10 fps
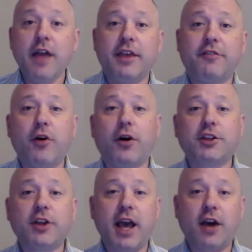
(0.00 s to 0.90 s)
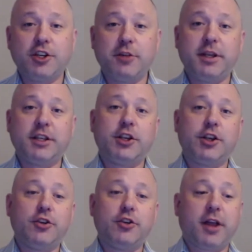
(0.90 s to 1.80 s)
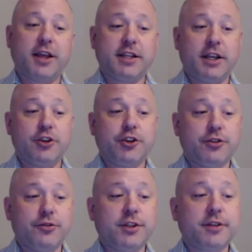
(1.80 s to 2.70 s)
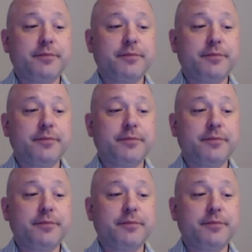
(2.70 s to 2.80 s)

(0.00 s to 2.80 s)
that focus on LGBTQ+ issues.